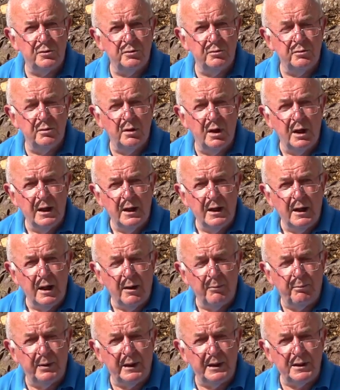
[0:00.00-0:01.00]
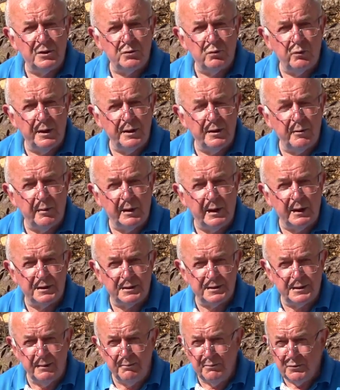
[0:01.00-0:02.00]
to a place where they would get
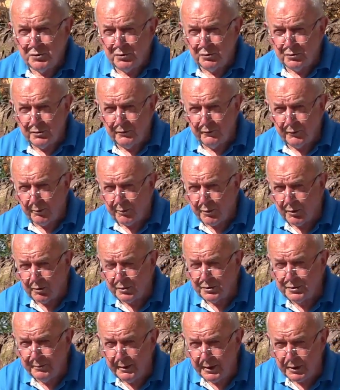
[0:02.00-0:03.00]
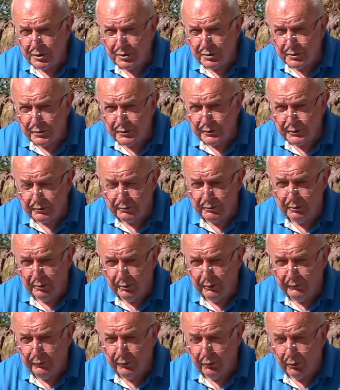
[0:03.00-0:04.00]
some sort of approximation to the rule
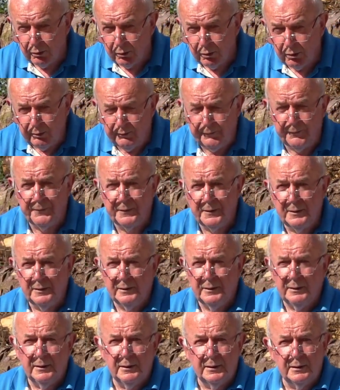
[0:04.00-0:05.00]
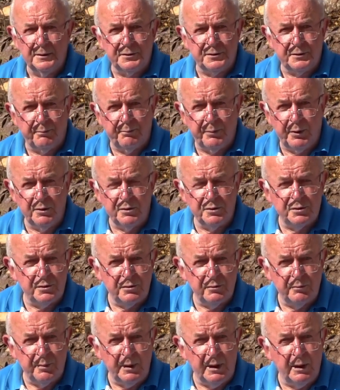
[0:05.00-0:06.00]
of law, as opposed
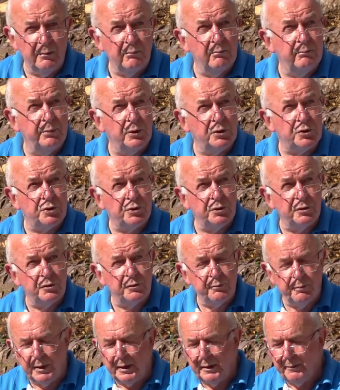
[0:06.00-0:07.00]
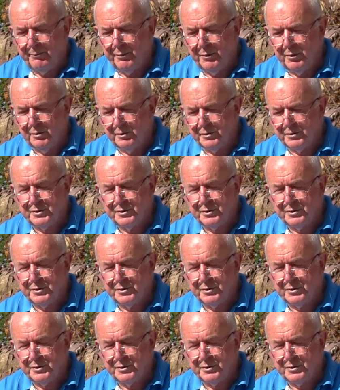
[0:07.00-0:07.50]
to being butchered by pure